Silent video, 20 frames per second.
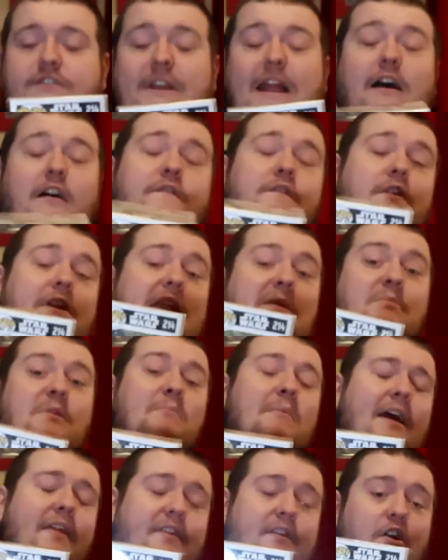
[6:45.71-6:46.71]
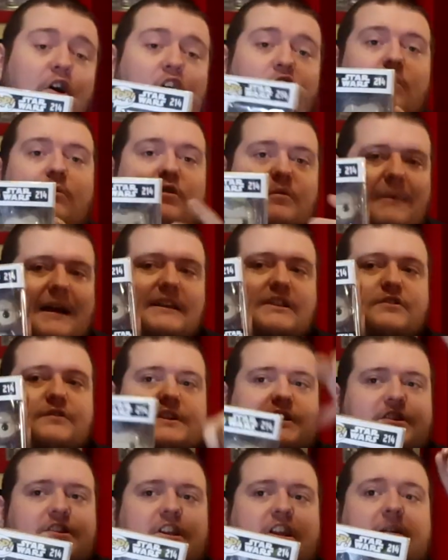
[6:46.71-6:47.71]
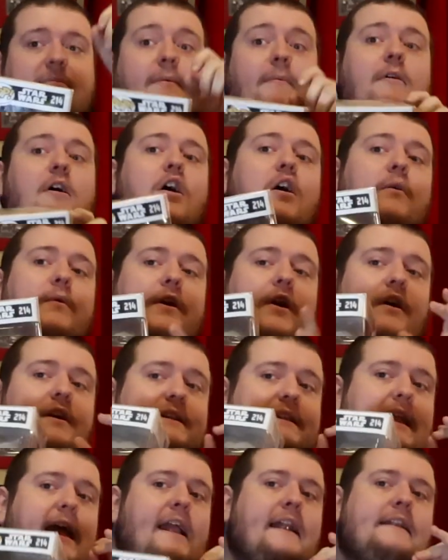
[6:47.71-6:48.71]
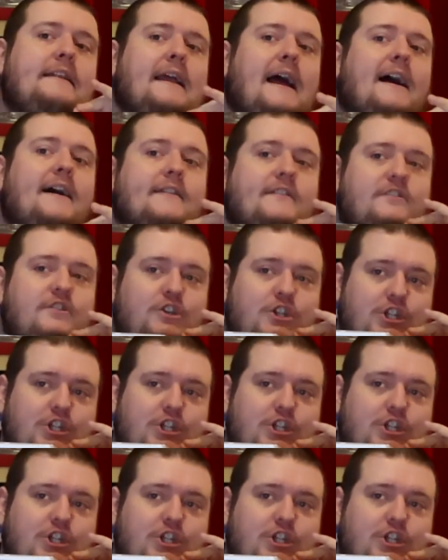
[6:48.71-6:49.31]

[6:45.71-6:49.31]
Now, if you're keeping math at home or my screen's going to come up, we are $10